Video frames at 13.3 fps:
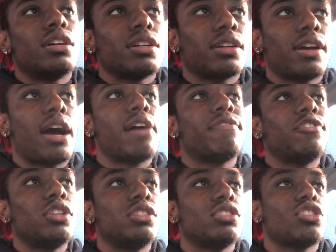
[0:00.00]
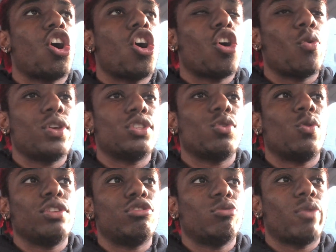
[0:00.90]
Confidence is always
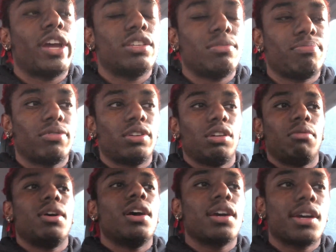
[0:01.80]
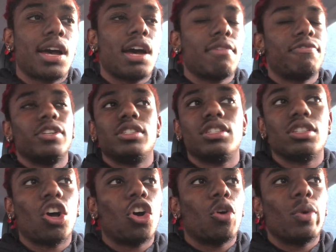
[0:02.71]
going to reign supreme. Confidence
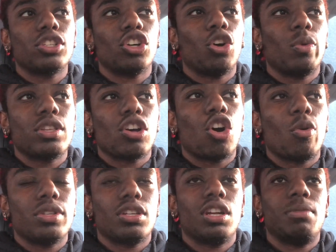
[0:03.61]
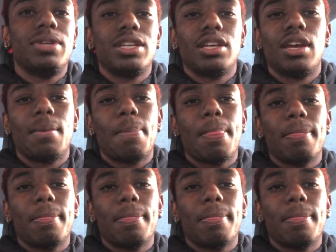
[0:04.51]
is always, always, always going to be key.